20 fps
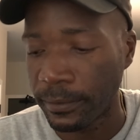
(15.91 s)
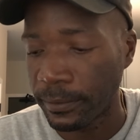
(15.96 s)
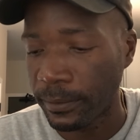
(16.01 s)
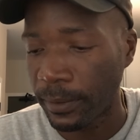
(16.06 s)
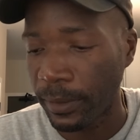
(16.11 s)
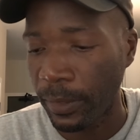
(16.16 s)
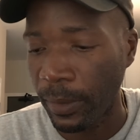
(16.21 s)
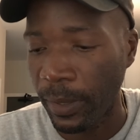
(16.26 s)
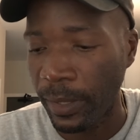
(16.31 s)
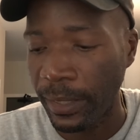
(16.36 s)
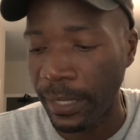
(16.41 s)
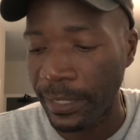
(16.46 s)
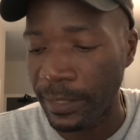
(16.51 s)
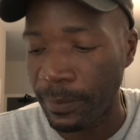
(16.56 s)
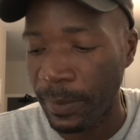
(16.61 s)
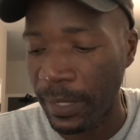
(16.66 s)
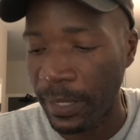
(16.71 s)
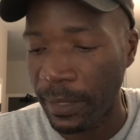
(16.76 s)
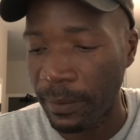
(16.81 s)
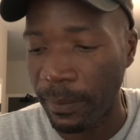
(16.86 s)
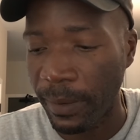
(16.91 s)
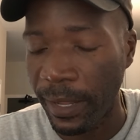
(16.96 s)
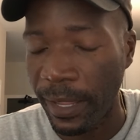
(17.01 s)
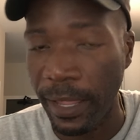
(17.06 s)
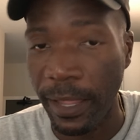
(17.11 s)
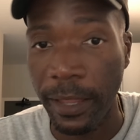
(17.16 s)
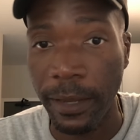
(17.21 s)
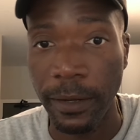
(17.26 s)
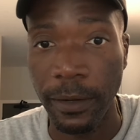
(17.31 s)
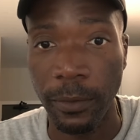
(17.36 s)
a thought that's been in my
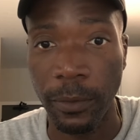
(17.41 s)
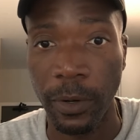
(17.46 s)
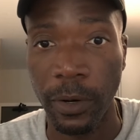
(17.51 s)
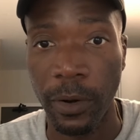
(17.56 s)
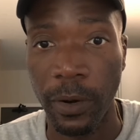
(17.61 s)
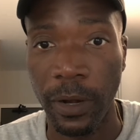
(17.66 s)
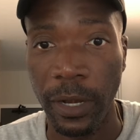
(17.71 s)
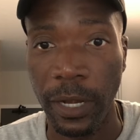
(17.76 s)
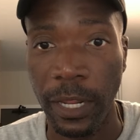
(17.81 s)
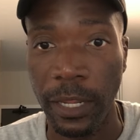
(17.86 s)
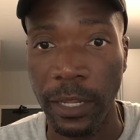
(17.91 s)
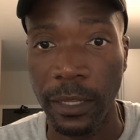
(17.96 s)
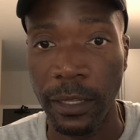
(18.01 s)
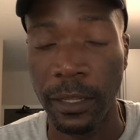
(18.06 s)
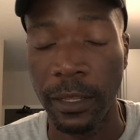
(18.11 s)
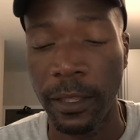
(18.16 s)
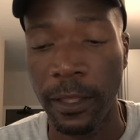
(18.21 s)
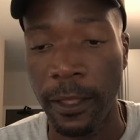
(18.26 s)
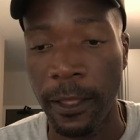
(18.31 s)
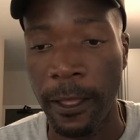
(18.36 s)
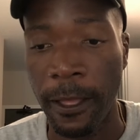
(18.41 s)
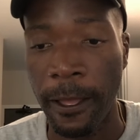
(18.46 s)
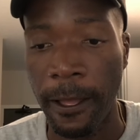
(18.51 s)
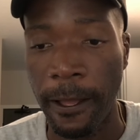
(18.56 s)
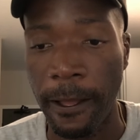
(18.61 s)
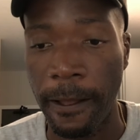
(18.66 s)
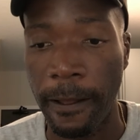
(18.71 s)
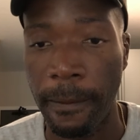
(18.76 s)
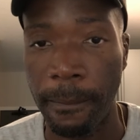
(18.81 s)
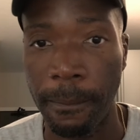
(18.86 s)
head regarding
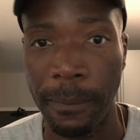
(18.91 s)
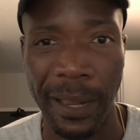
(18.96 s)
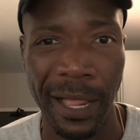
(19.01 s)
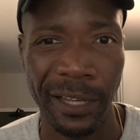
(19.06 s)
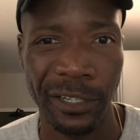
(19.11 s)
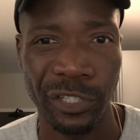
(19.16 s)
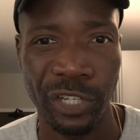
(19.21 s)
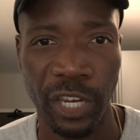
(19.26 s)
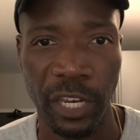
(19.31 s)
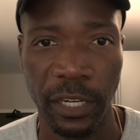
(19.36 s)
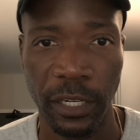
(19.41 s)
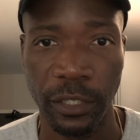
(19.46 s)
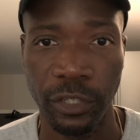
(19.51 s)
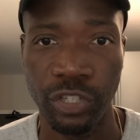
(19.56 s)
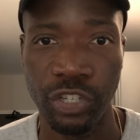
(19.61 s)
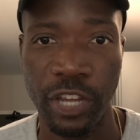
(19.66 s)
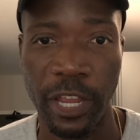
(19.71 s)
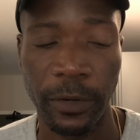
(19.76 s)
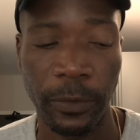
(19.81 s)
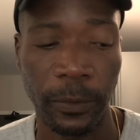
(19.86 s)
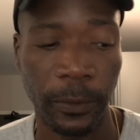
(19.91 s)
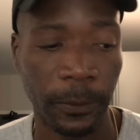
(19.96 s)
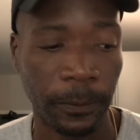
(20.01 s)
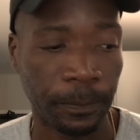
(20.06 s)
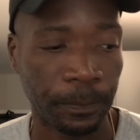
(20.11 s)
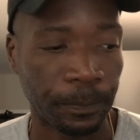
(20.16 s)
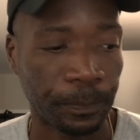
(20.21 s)
uh, blockchain in general.